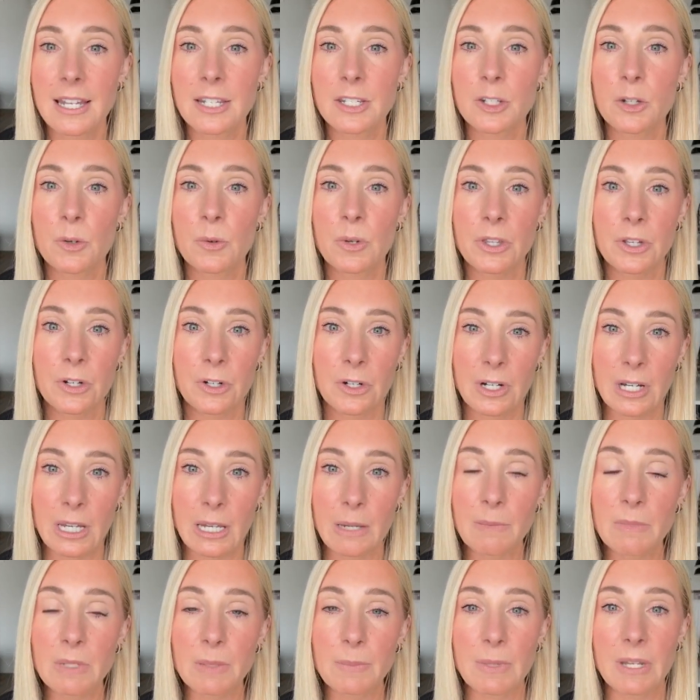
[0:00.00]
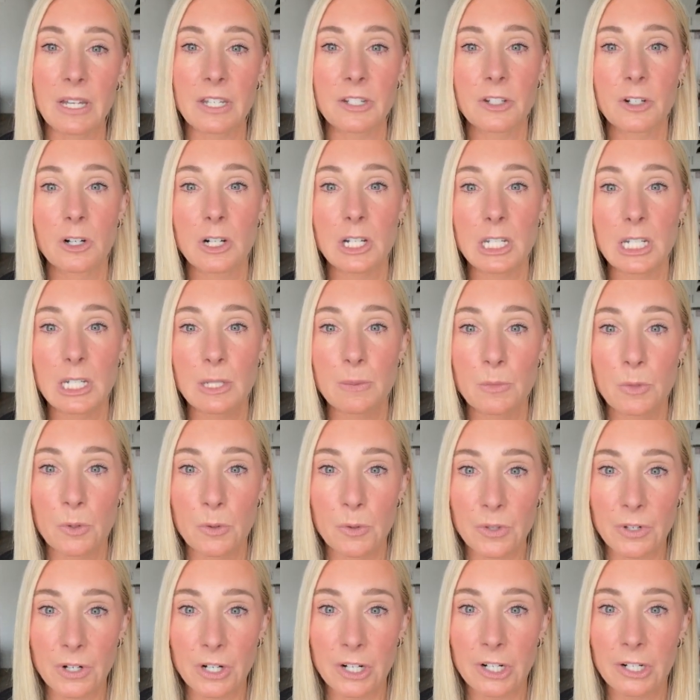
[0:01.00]
And so with creams, because they're a
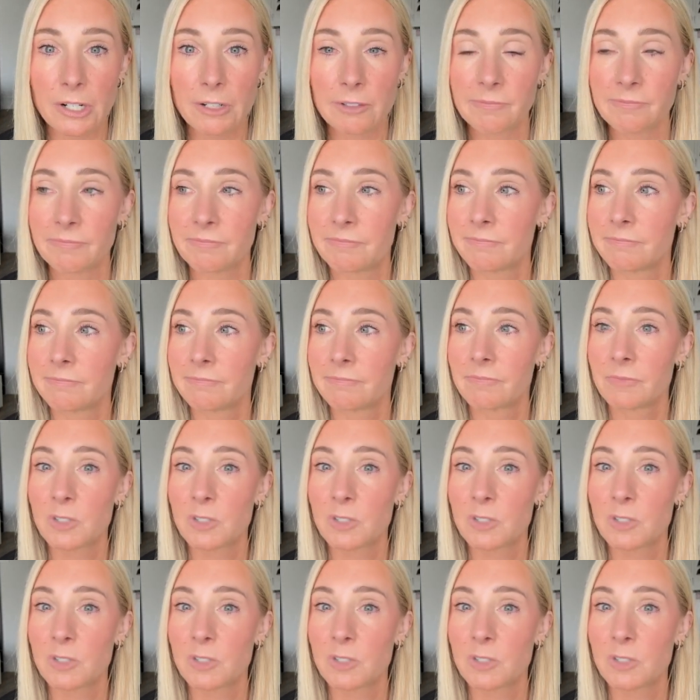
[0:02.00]
smoother,